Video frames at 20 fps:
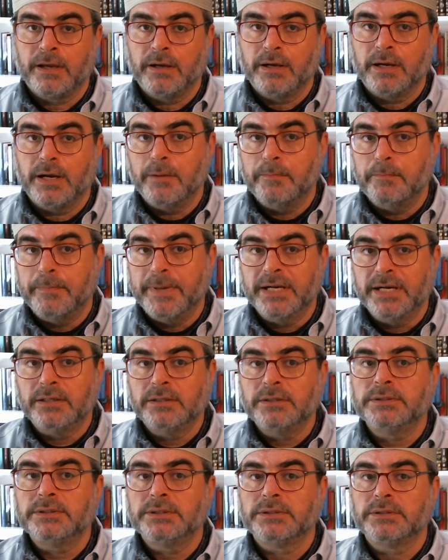a
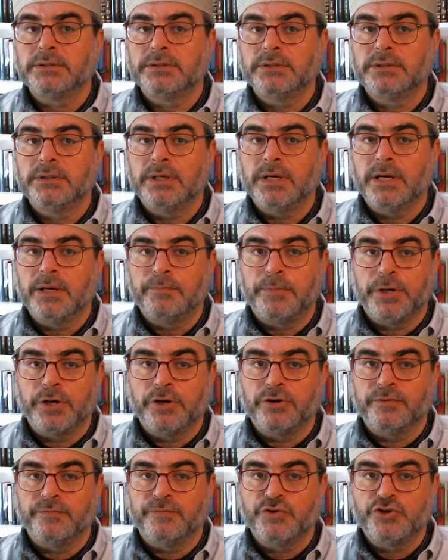belt, a pair
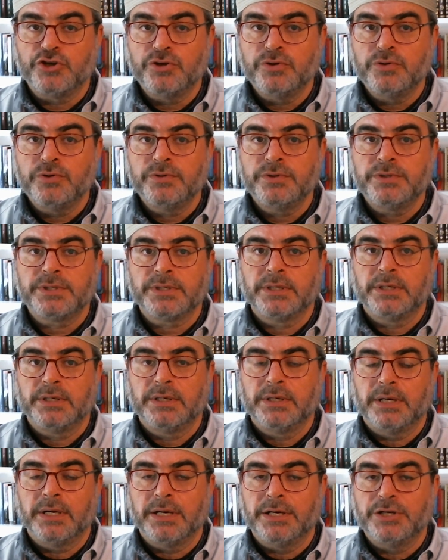of shoes,
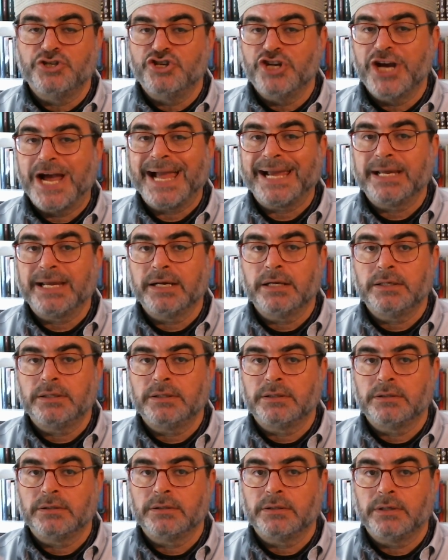a jacket,
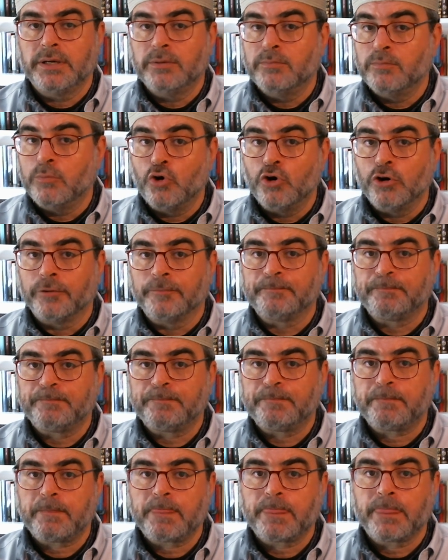and more.
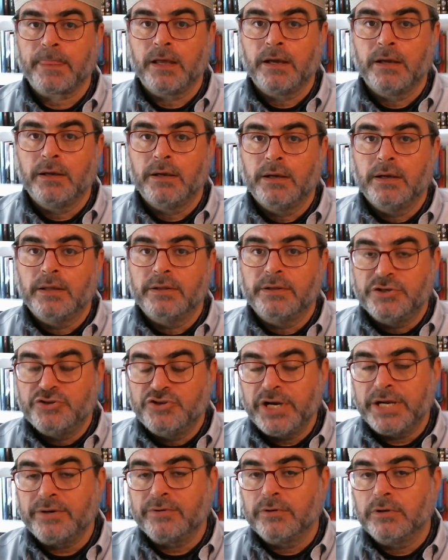The
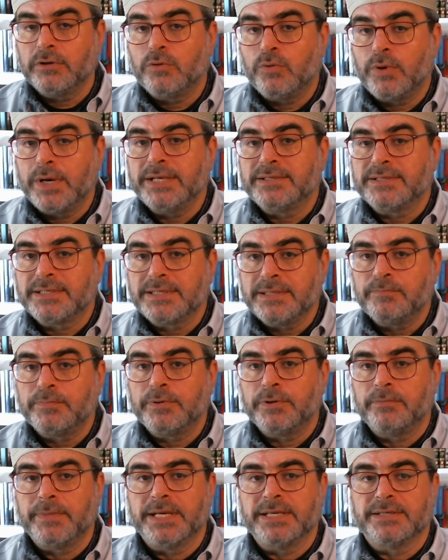general, quite simple
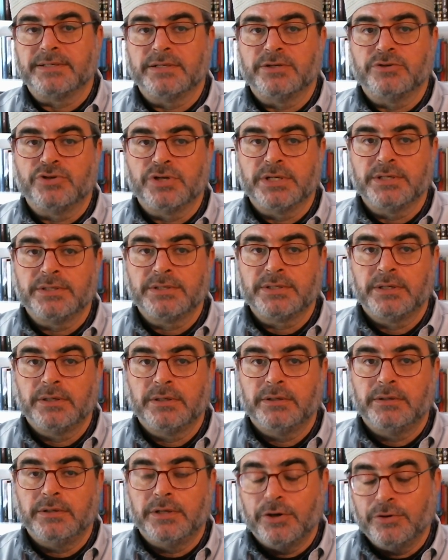message is,
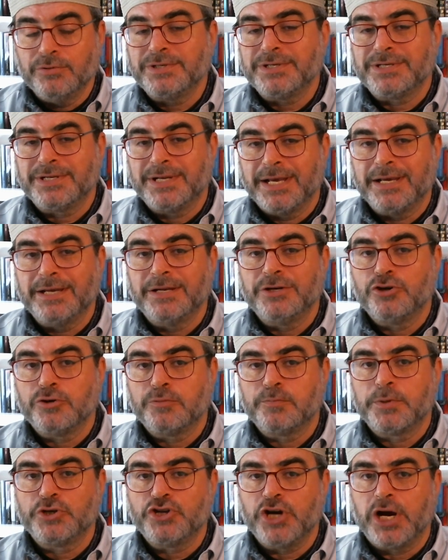don't stay in your
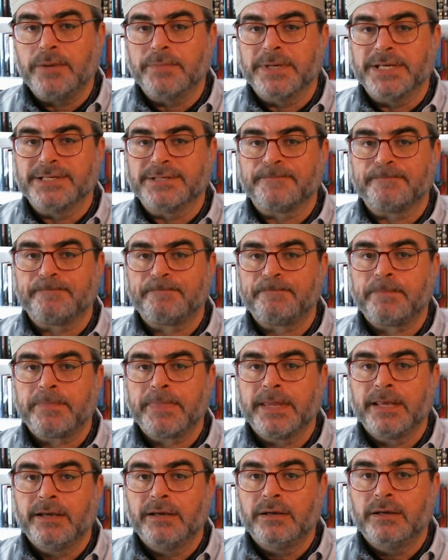pajamas.
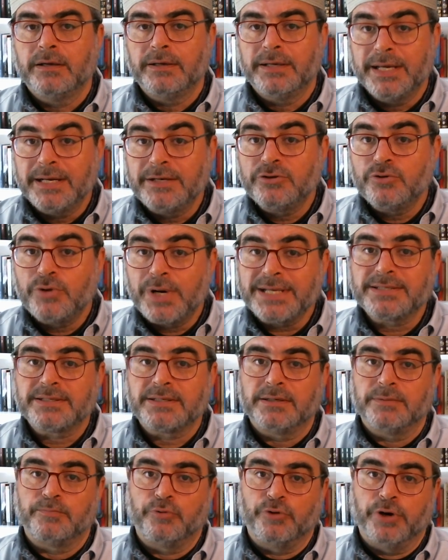Get dressed to
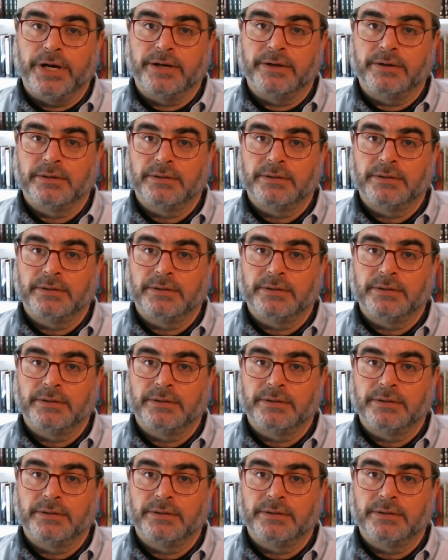pray.